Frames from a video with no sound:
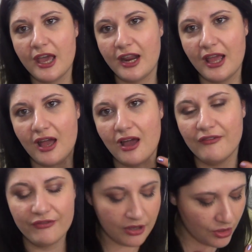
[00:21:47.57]
And I
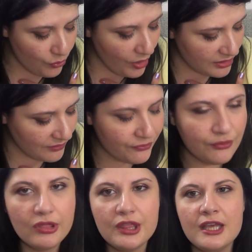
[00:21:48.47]
have quite a
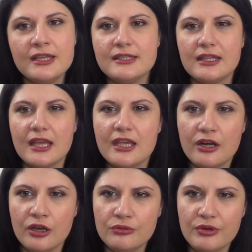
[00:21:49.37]
few things that I
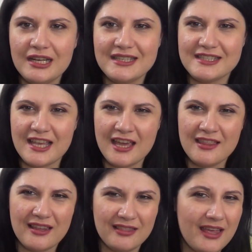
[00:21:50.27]
cannot really
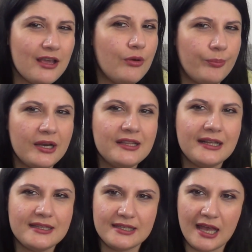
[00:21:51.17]
say that they
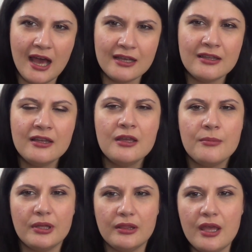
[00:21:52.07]
completely sucked,
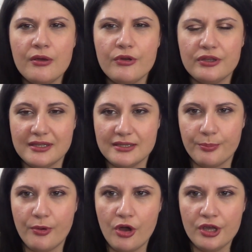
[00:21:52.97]
but they were
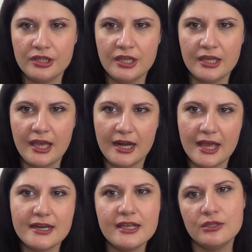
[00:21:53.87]
disappointing and
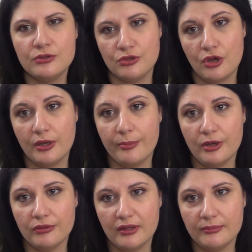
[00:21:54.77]
I need to talk about